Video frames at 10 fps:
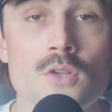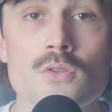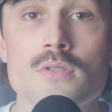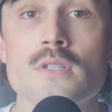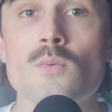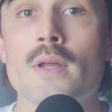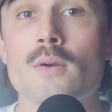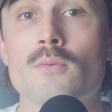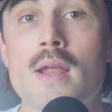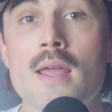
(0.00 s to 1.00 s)
You'll see when it
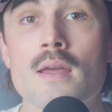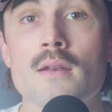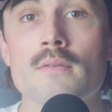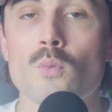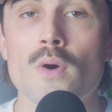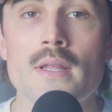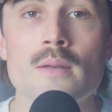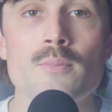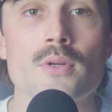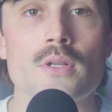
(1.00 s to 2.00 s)
ran, what
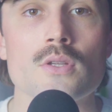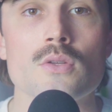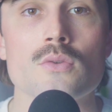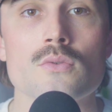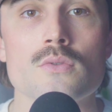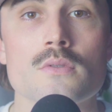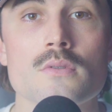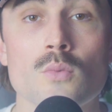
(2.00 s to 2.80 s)
input it used,